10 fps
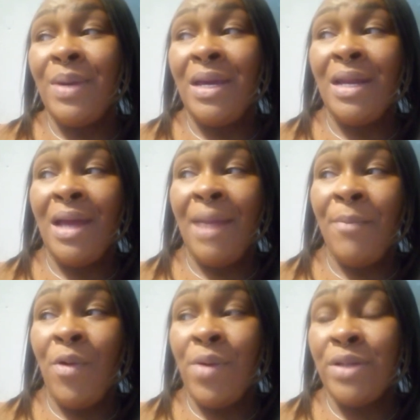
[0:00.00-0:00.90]
and I'm
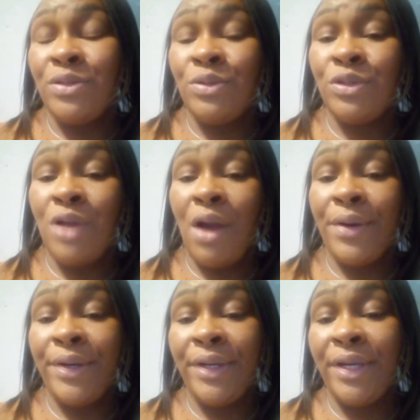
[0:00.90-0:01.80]
going to start
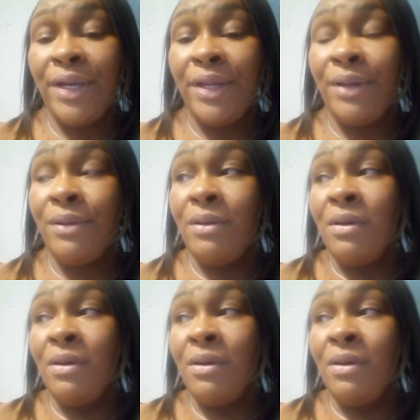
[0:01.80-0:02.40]
cooking.